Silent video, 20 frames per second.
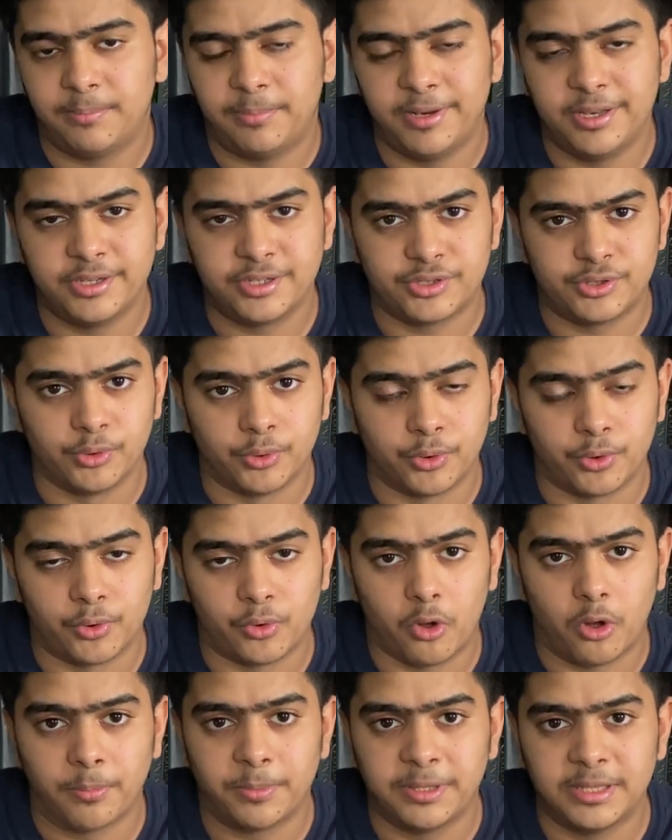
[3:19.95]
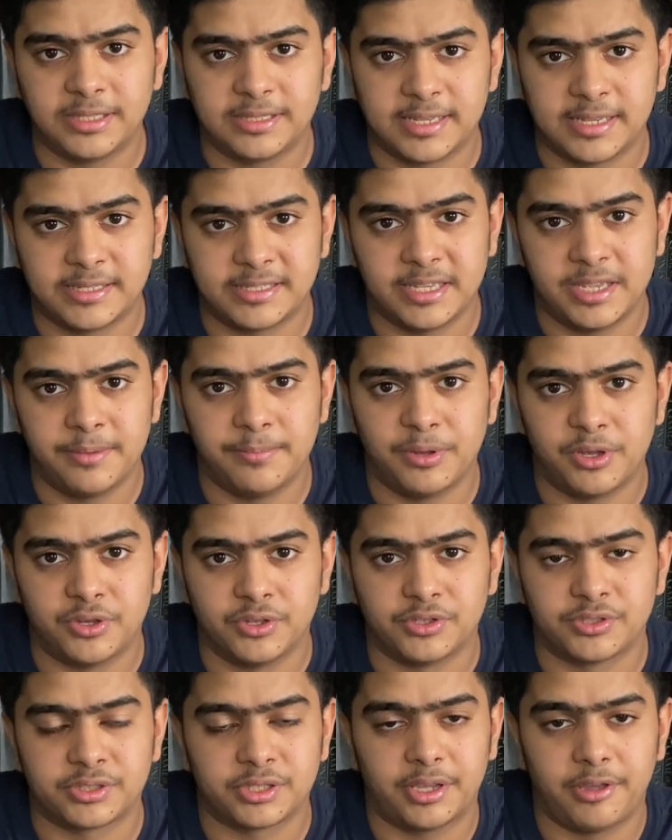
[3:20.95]
Please don't copy this essay,
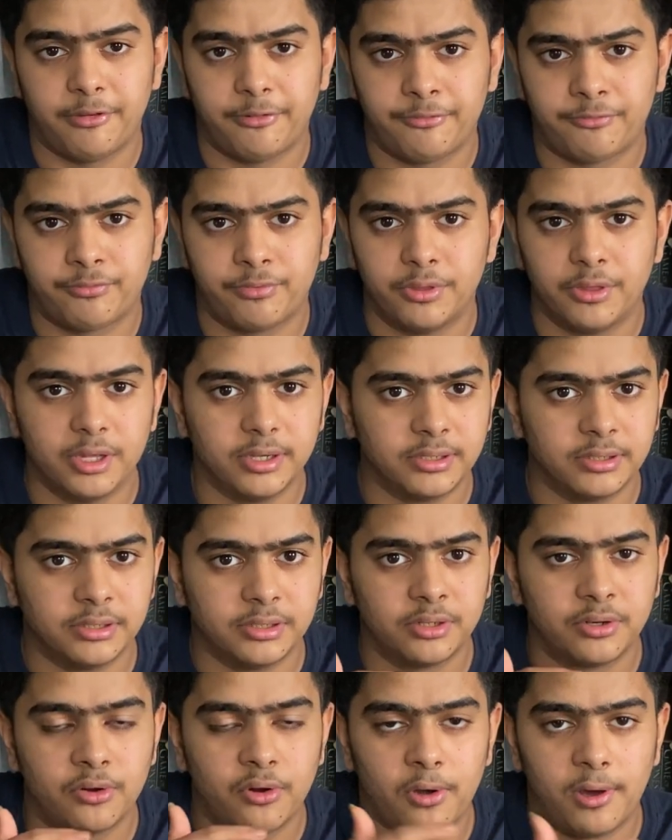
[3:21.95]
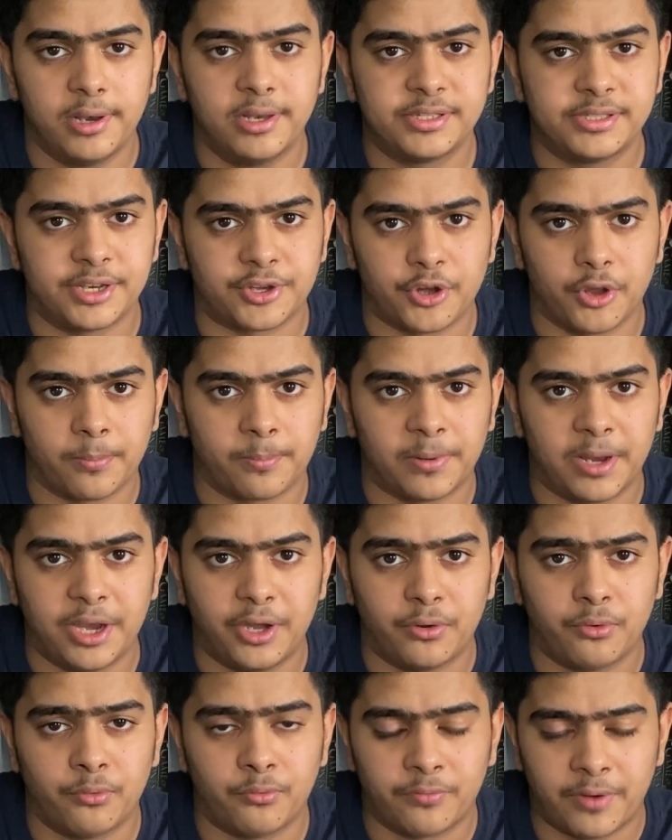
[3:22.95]
because if the college that you're
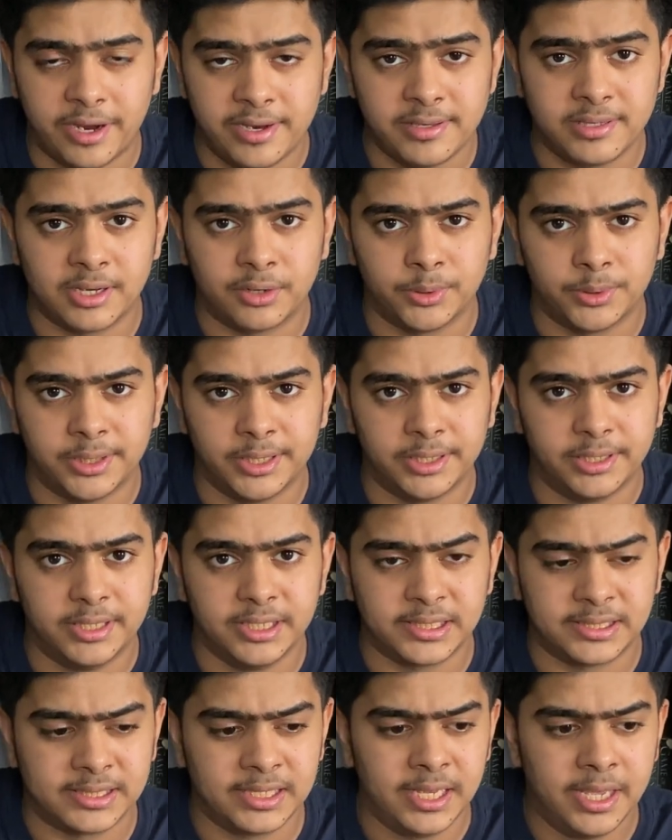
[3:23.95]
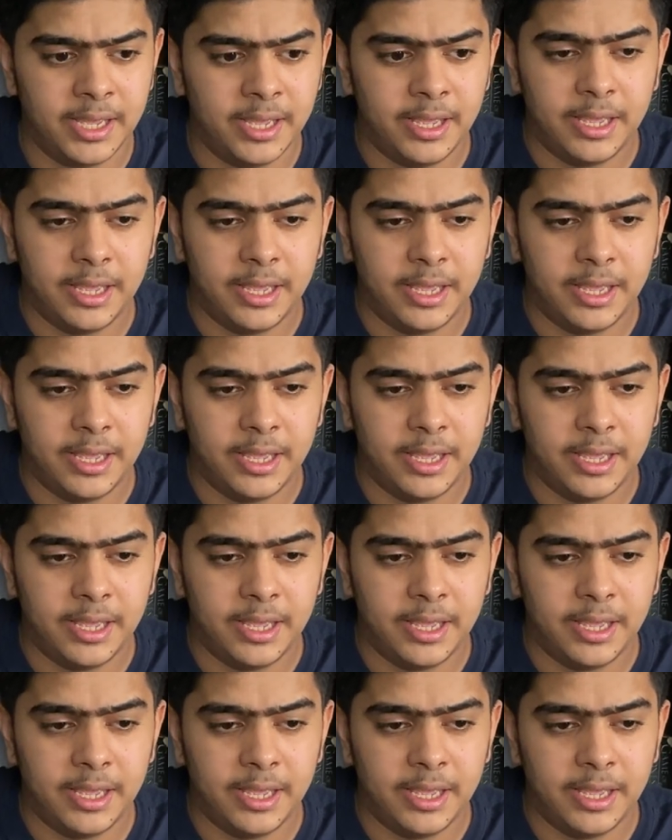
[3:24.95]
applying to finds out that this,